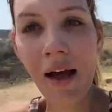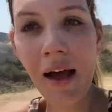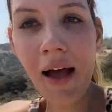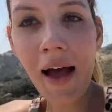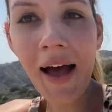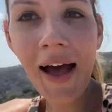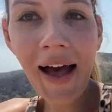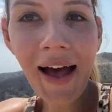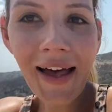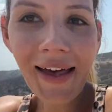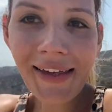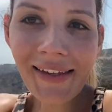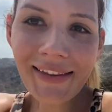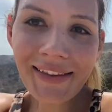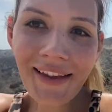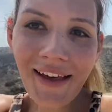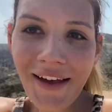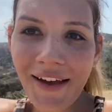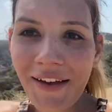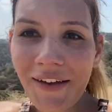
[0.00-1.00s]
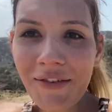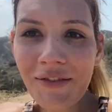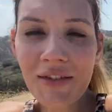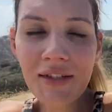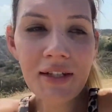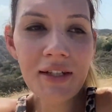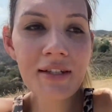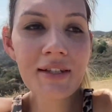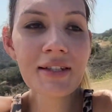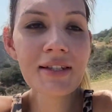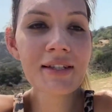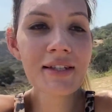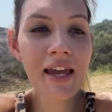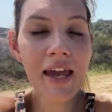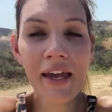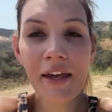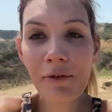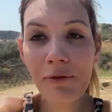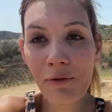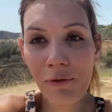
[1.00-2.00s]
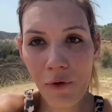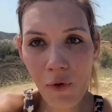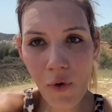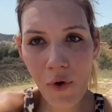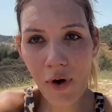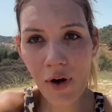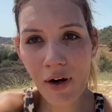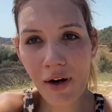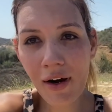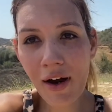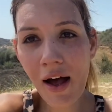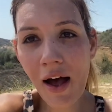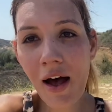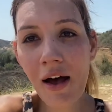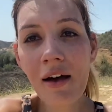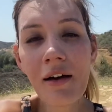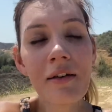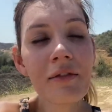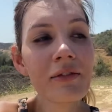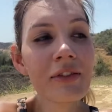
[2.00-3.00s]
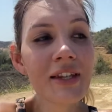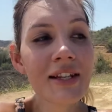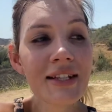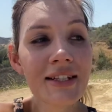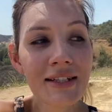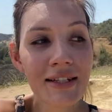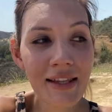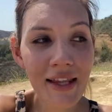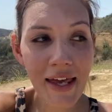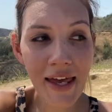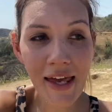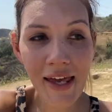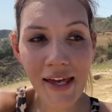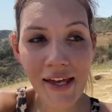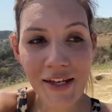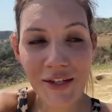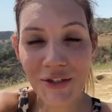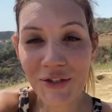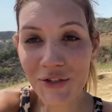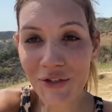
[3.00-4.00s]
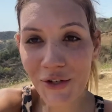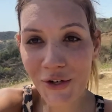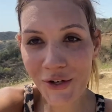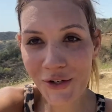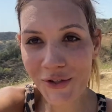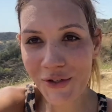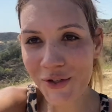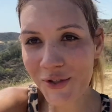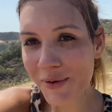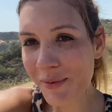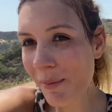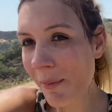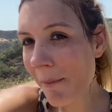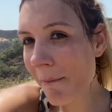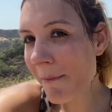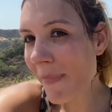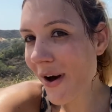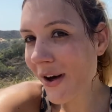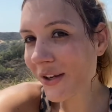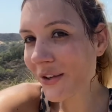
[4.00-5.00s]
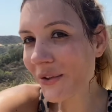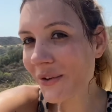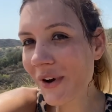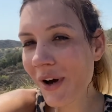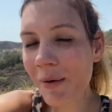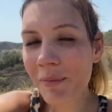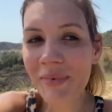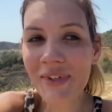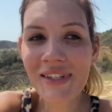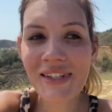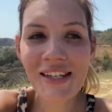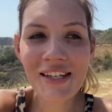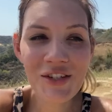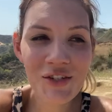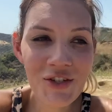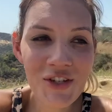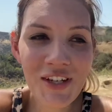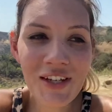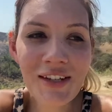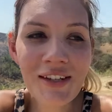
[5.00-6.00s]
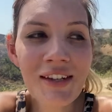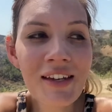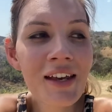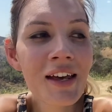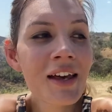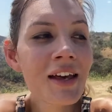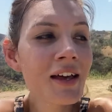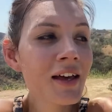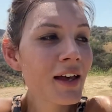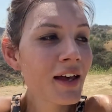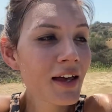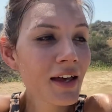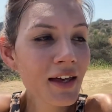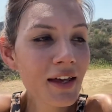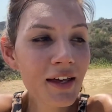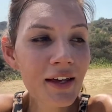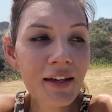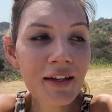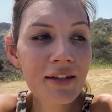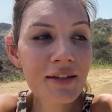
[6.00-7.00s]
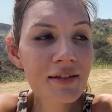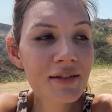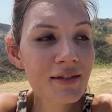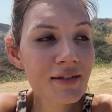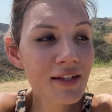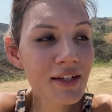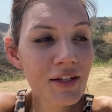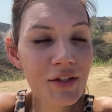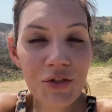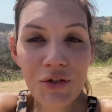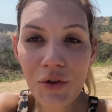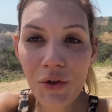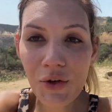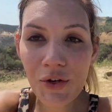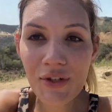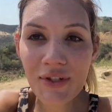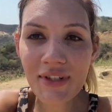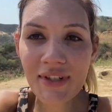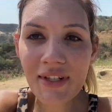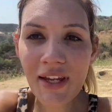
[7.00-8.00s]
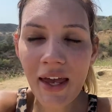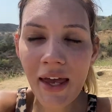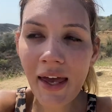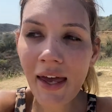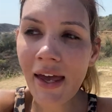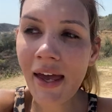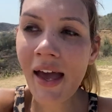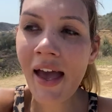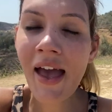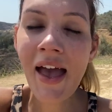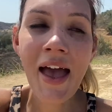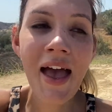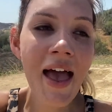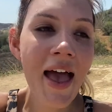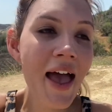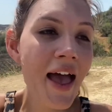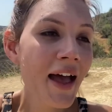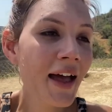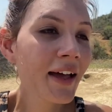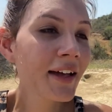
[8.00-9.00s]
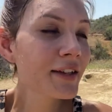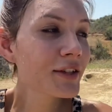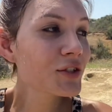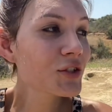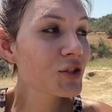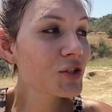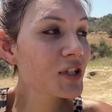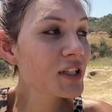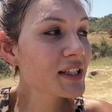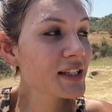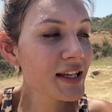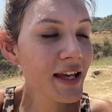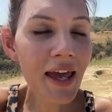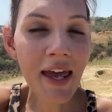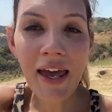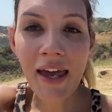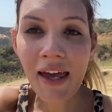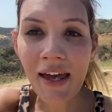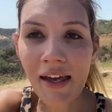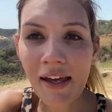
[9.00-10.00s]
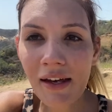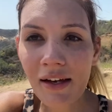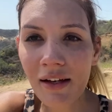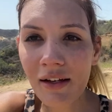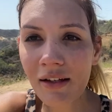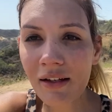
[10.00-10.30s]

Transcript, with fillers: Hi loves, it's day 4 of the Slay Search Model Competition, and it's Thursday, and today